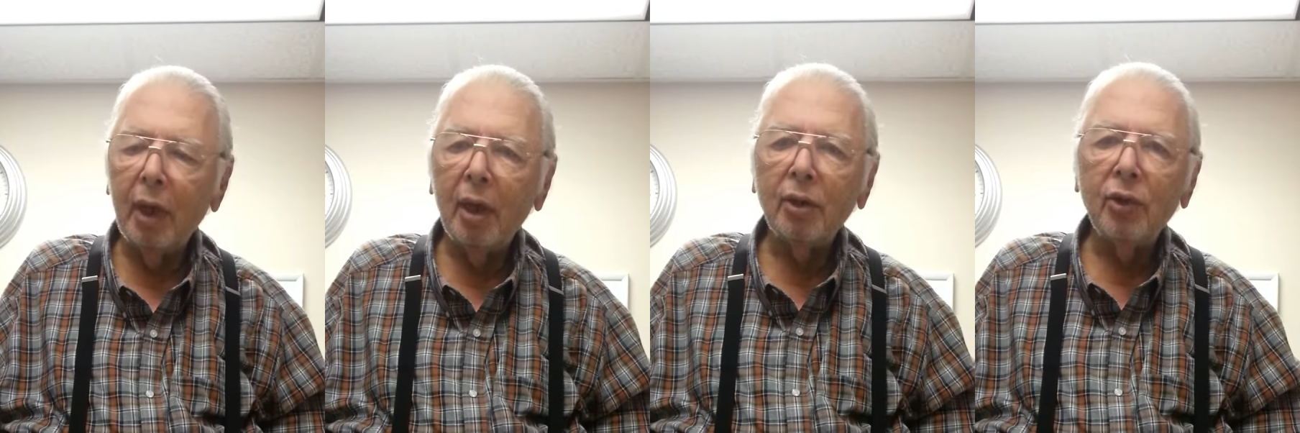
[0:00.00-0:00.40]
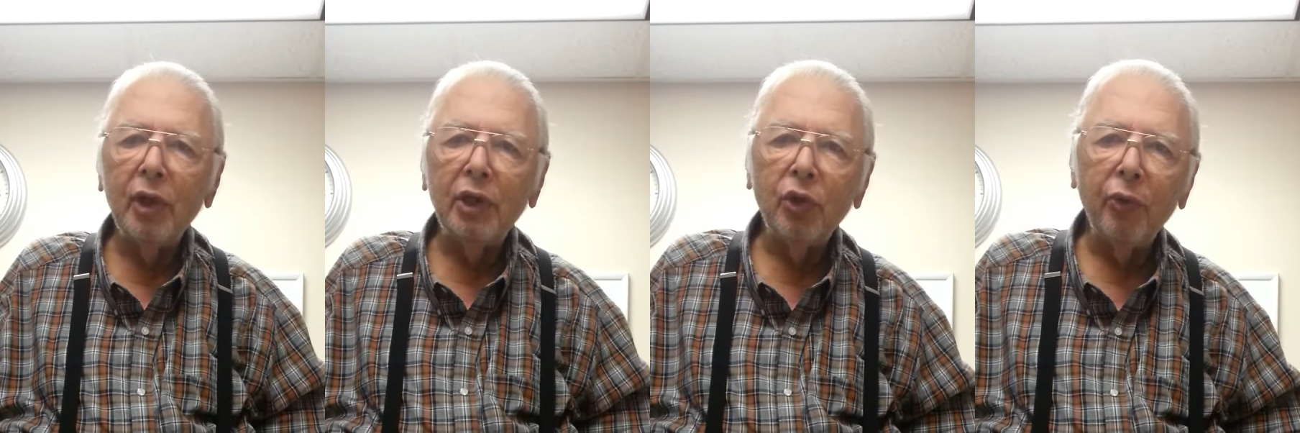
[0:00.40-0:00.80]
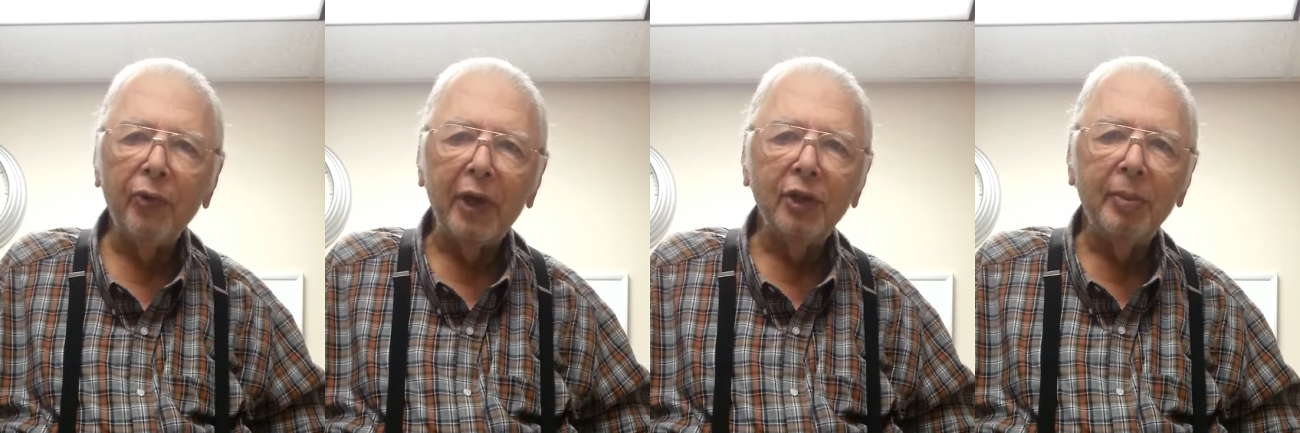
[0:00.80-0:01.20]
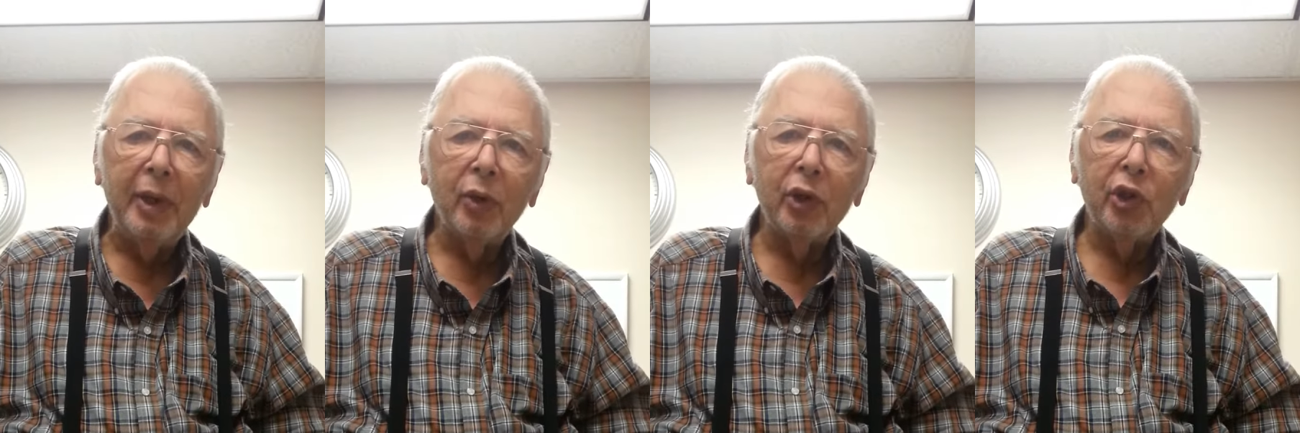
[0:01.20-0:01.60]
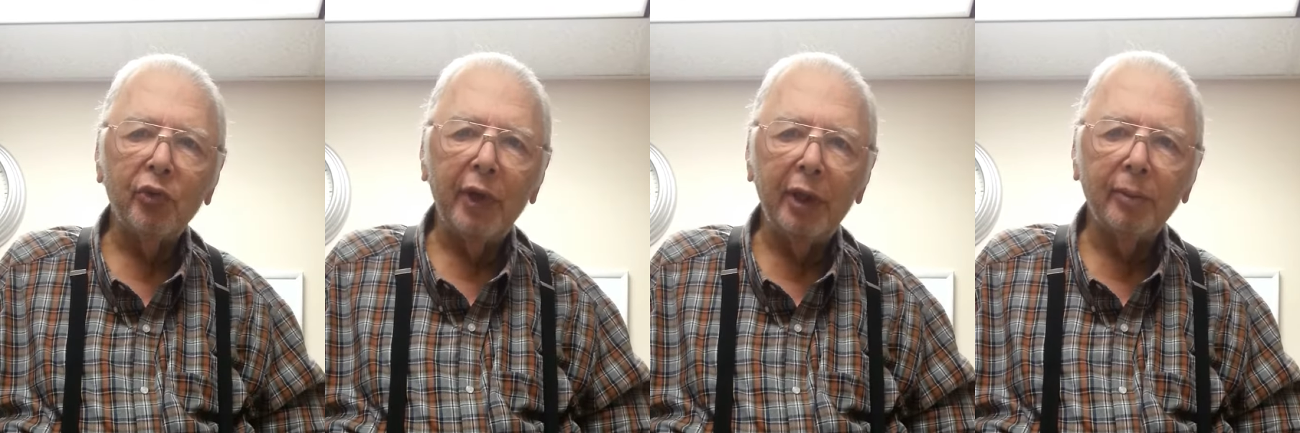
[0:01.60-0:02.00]
So these two friends meet on the
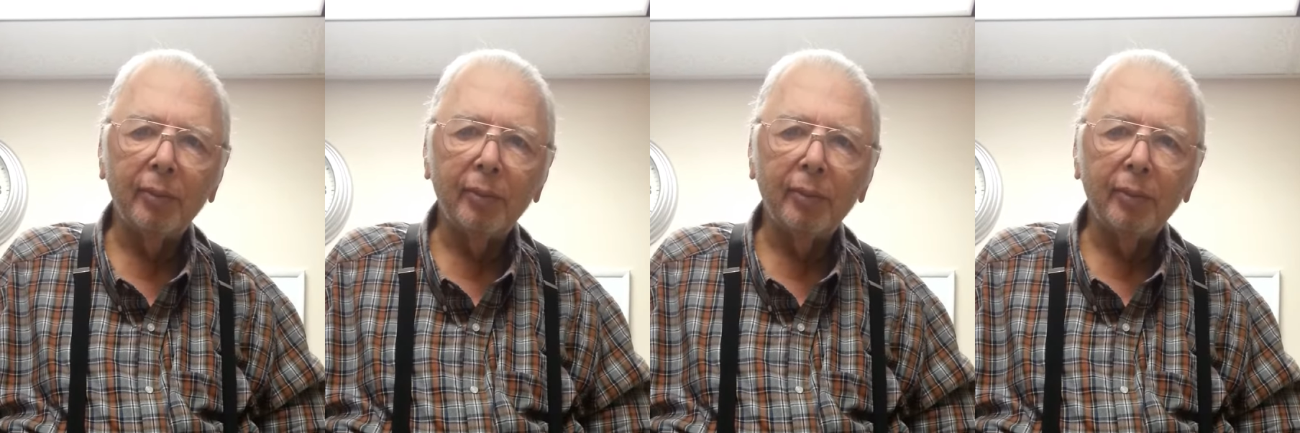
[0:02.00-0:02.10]
street.